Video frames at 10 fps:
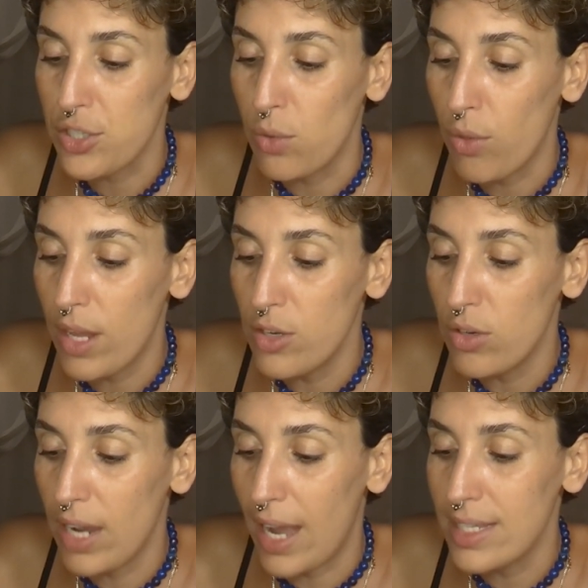Know that your
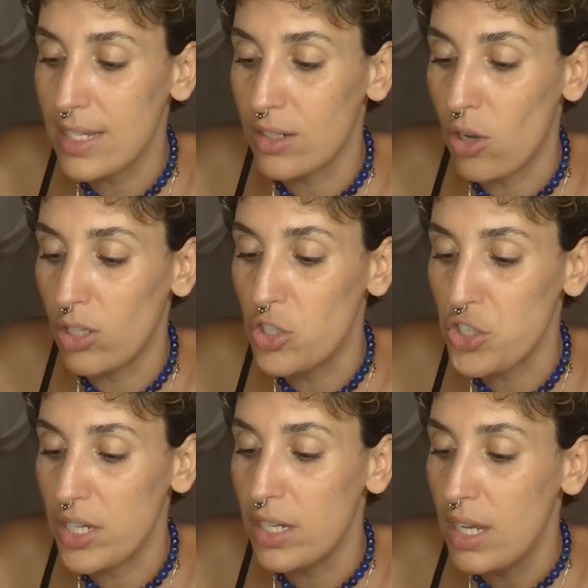guides acknowledge
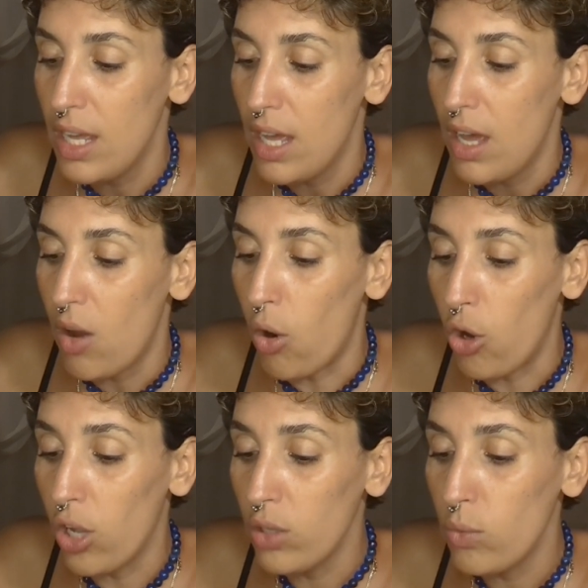it,
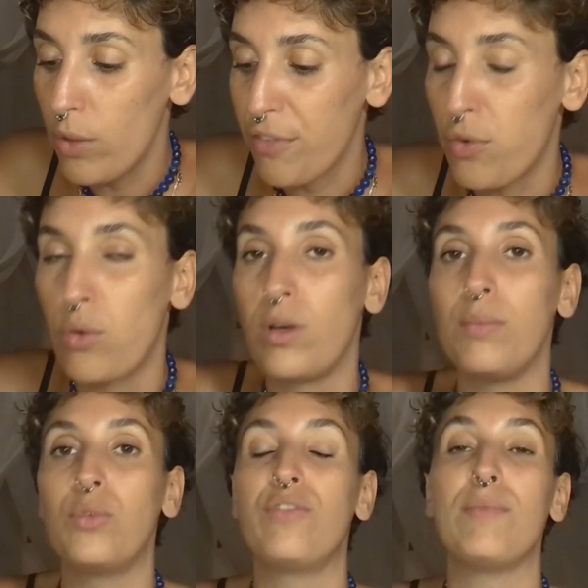all with forward
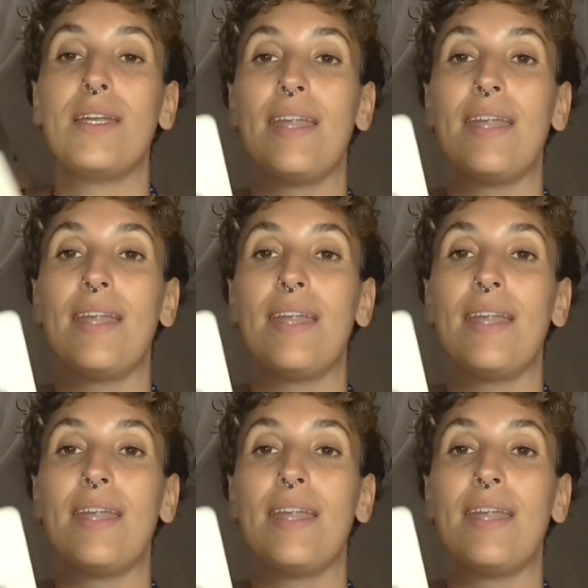movement